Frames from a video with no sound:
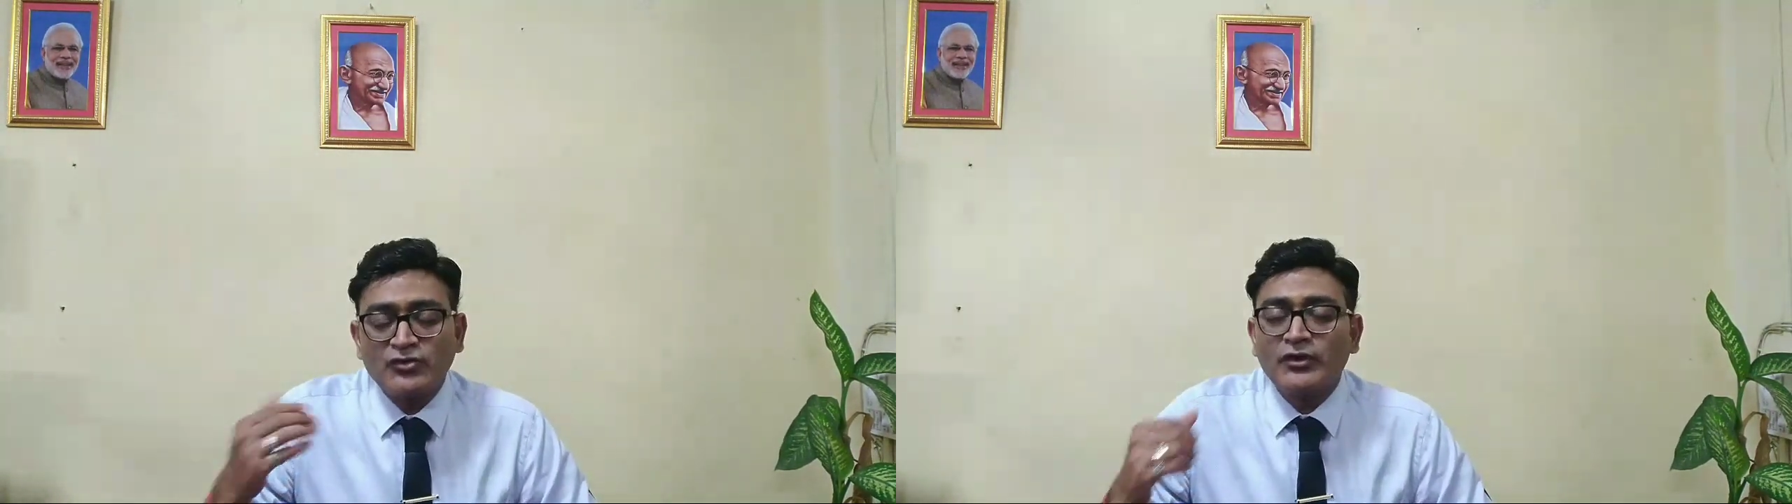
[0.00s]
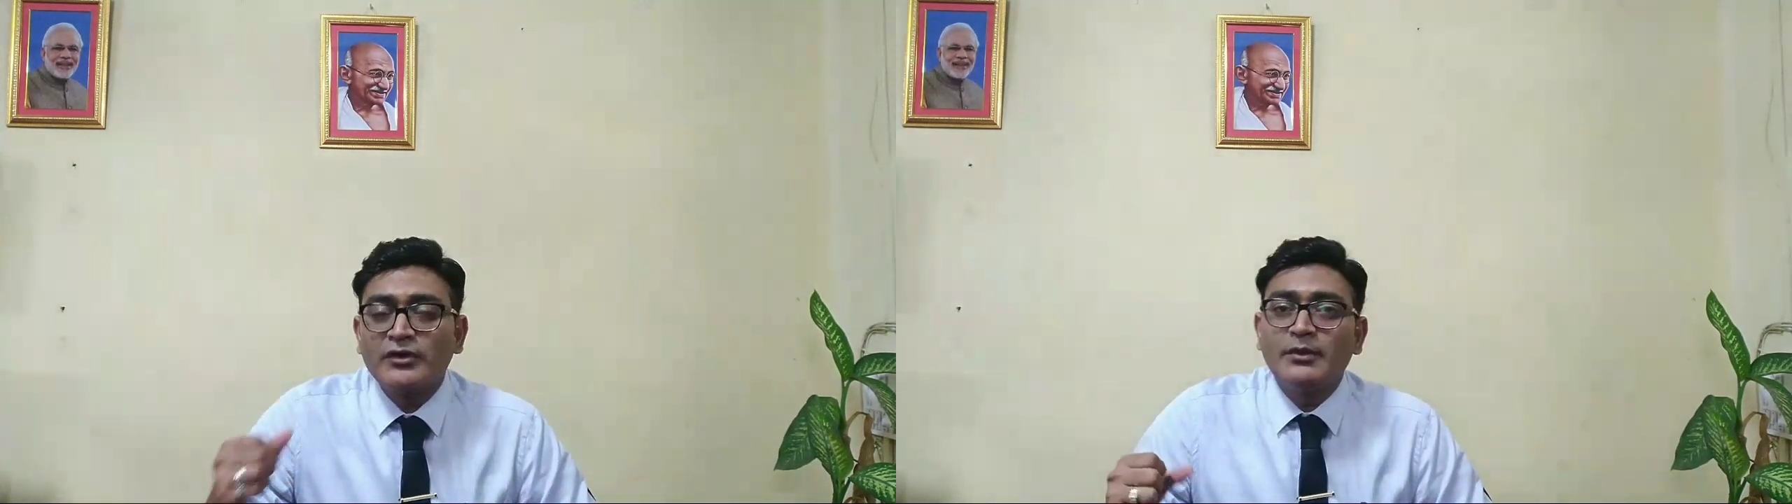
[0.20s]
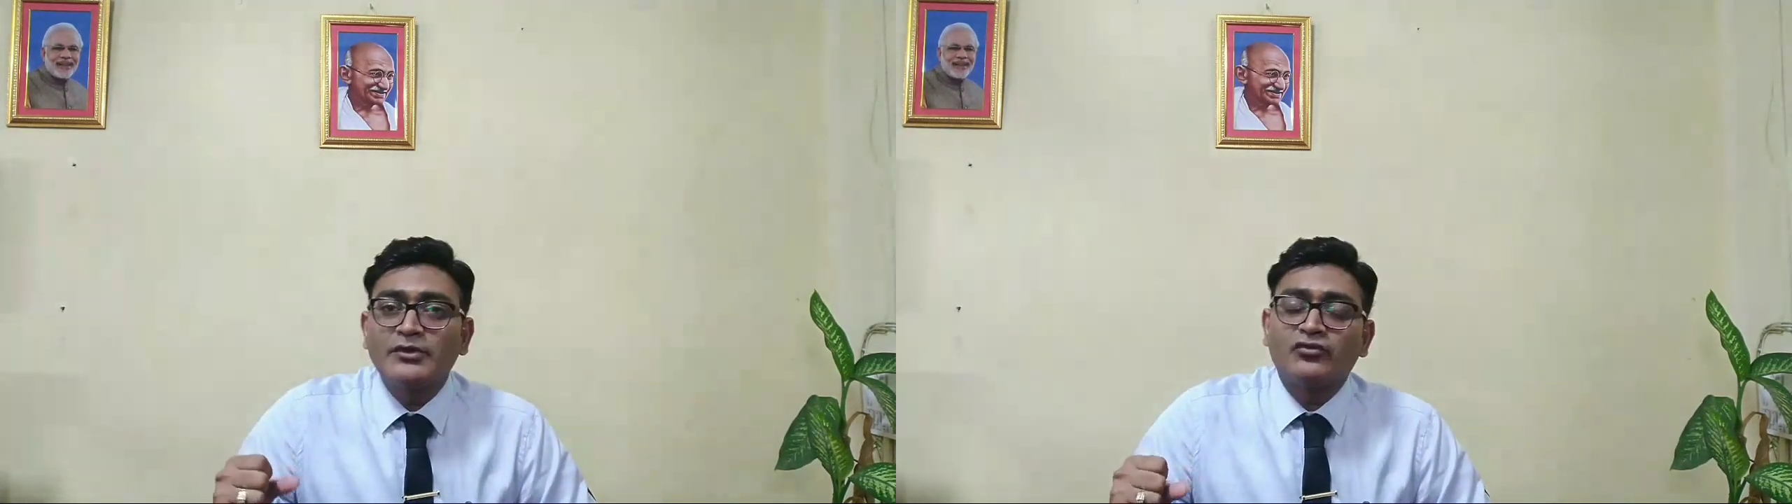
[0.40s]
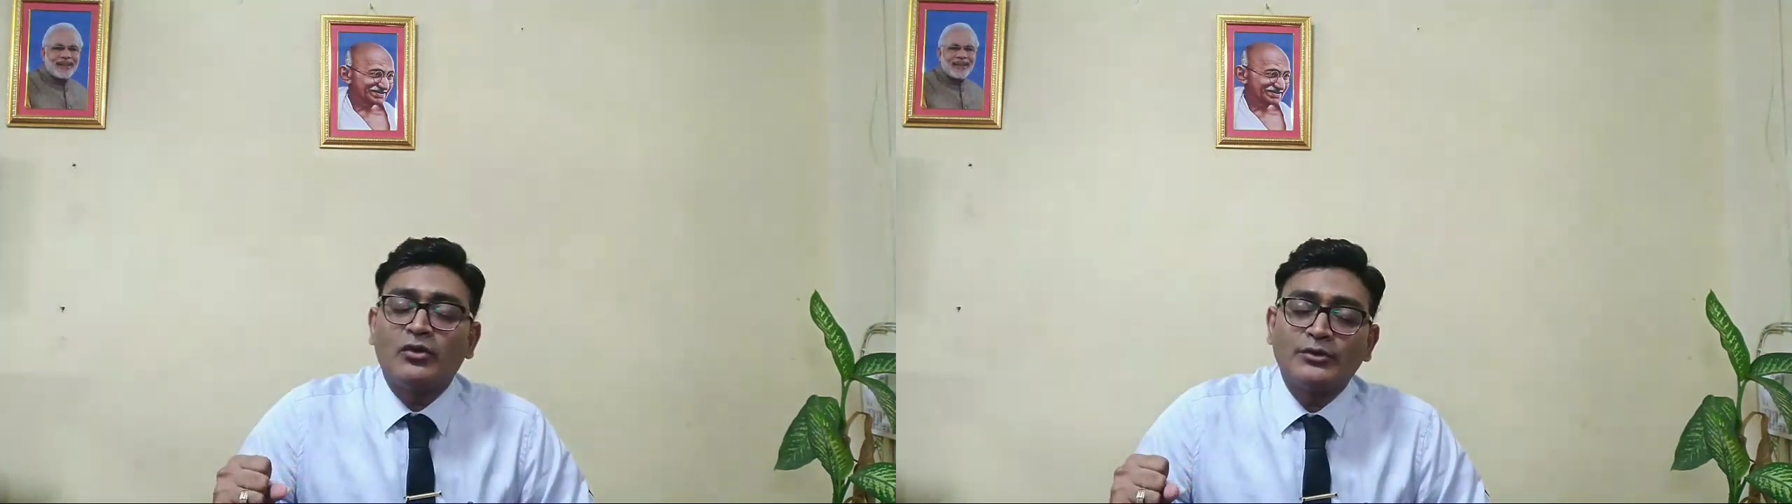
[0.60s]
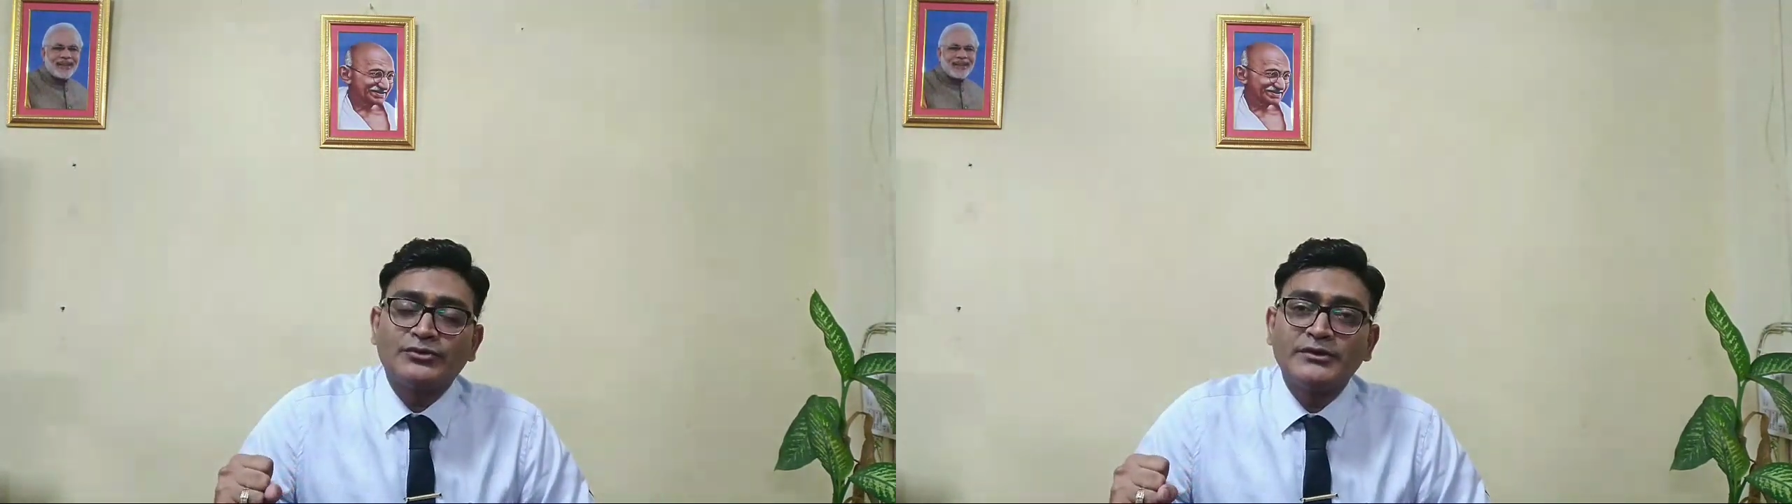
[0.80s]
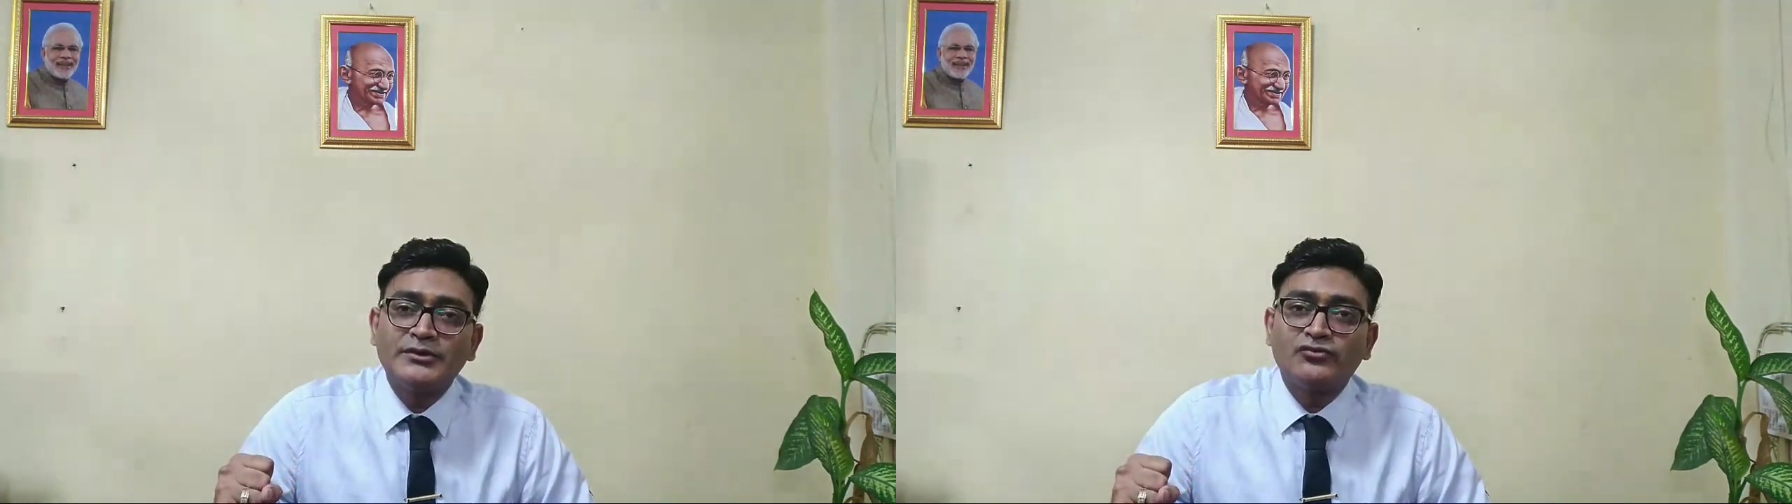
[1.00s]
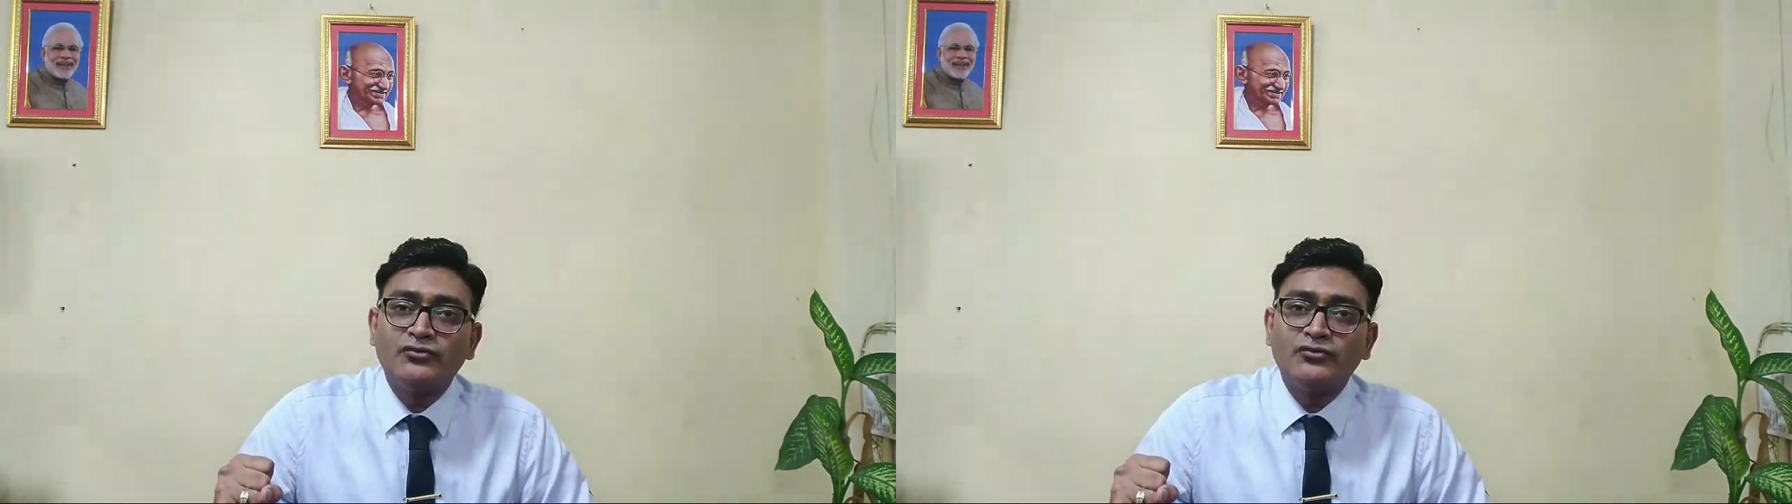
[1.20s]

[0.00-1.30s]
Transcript: you very much for watching this